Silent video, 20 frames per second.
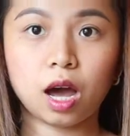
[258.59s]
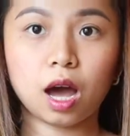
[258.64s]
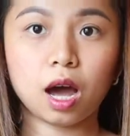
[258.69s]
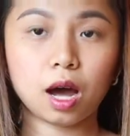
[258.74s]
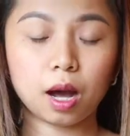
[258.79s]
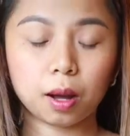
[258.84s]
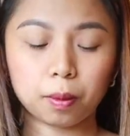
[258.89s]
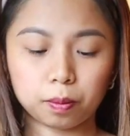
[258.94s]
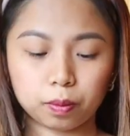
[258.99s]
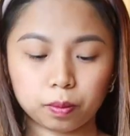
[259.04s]

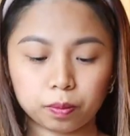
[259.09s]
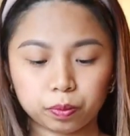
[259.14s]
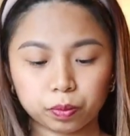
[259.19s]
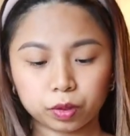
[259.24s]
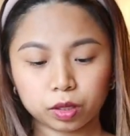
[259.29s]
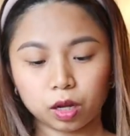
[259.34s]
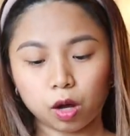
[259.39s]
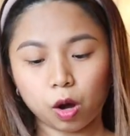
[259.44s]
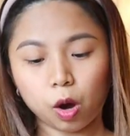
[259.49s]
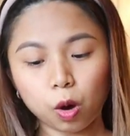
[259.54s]

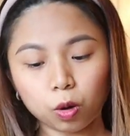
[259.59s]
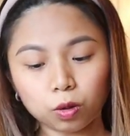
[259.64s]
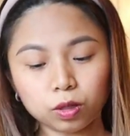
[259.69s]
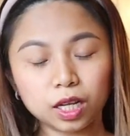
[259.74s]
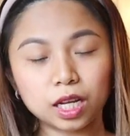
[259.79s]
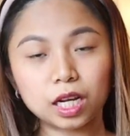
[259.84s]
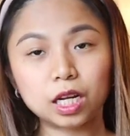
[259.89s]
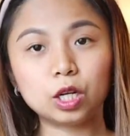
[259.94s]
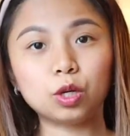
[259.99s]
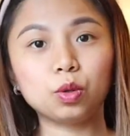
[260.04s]

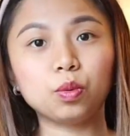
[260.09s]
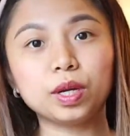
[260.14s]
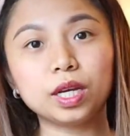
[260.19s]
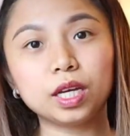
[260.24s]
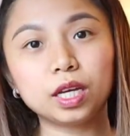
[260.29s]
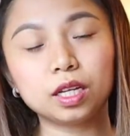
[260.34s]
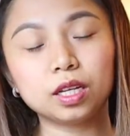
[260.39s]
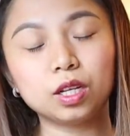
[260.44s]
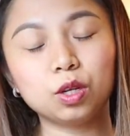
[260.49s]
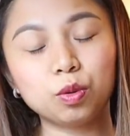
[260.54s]
Only
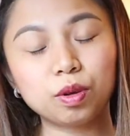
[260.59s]
Louis